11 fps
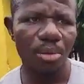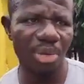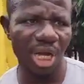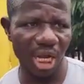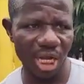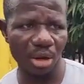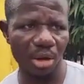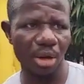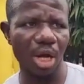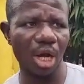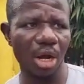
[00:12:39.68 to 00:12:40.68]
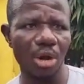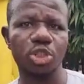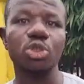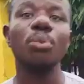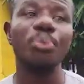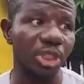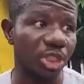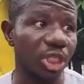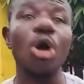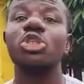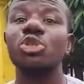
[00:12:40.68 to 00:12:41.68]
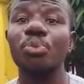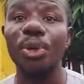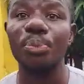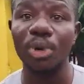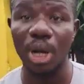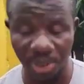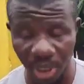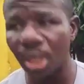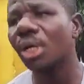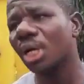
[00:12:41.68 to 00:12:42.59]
by Oshun. Is it Oshun people? Abi?